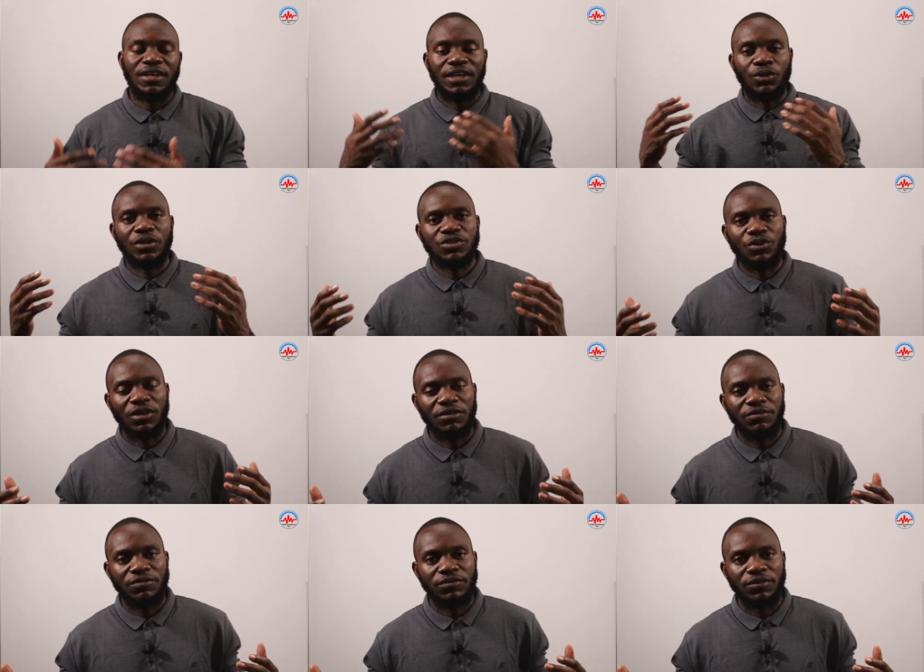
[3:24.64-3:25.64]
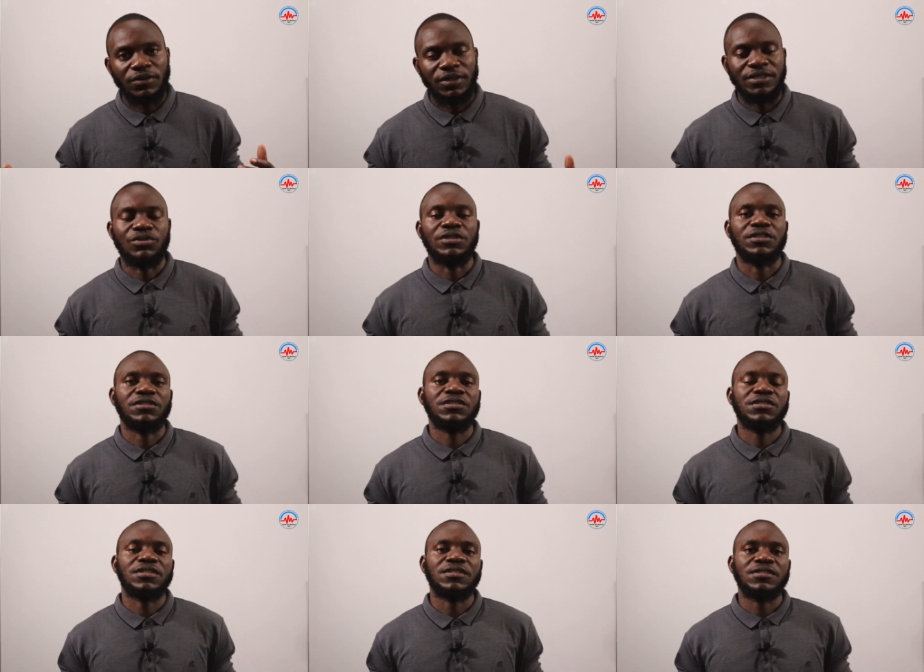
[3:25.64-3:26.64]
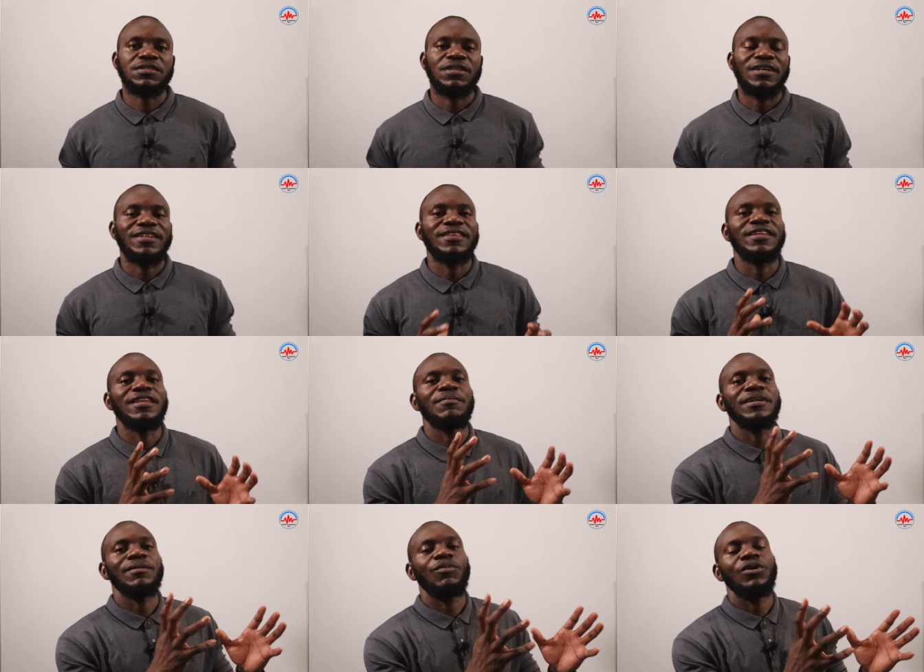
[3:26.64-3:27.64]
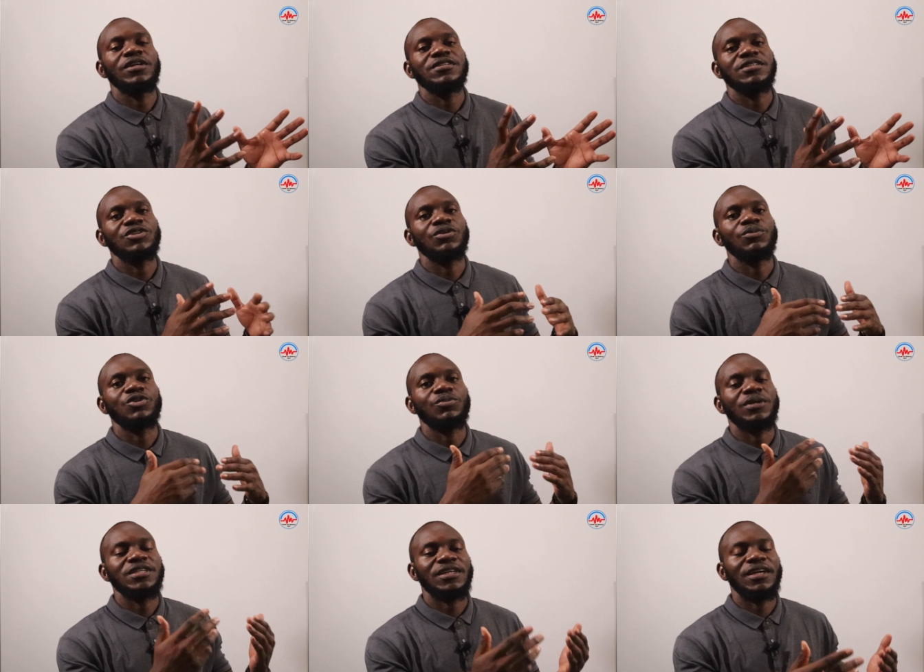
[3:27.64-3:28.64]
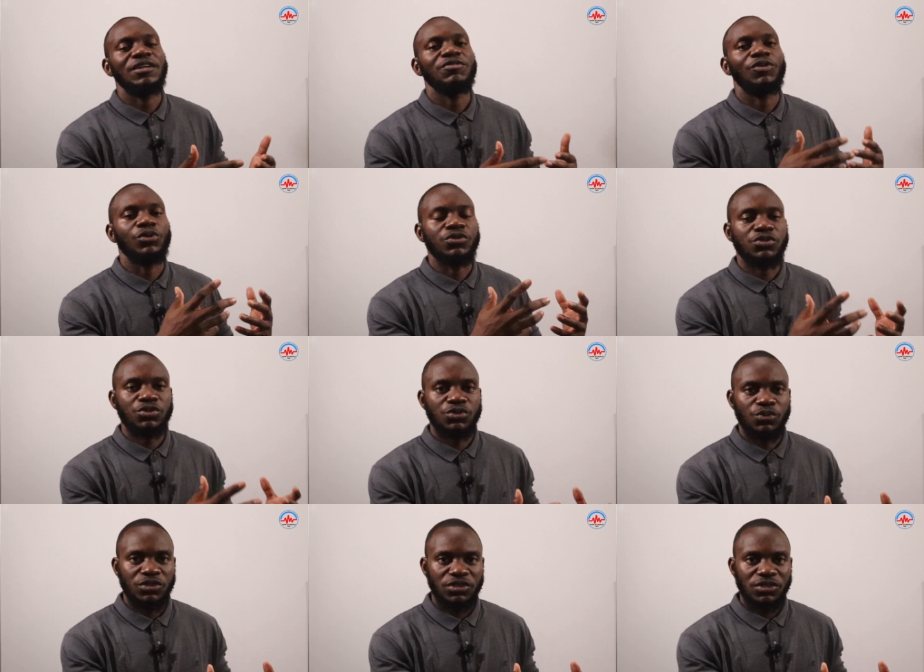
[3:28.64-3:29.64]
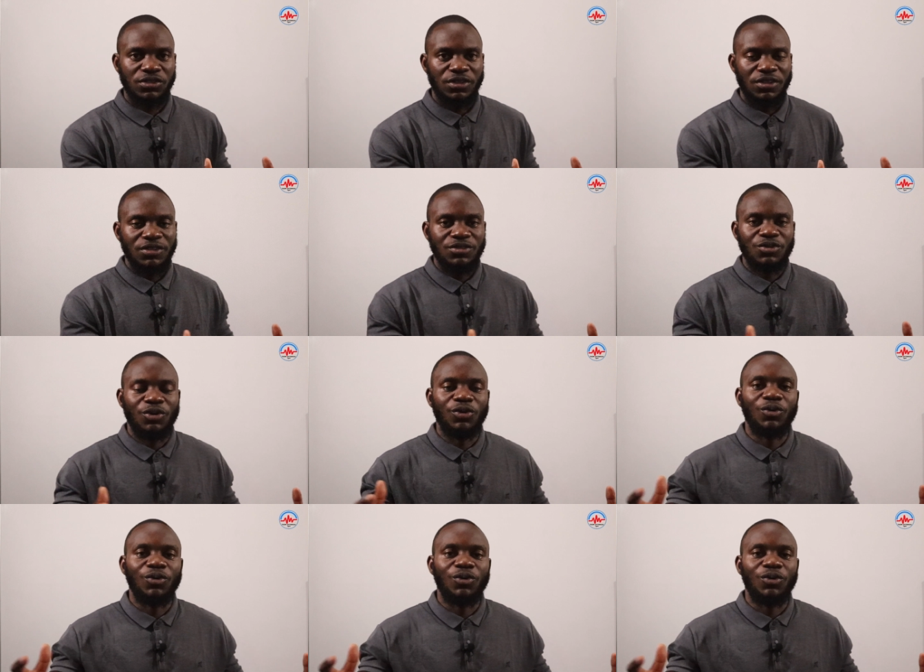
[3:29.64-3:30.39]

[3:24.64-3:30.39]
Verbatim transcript: And once you have insulin resistance, then the metabolic syndrome automatically follows suit. So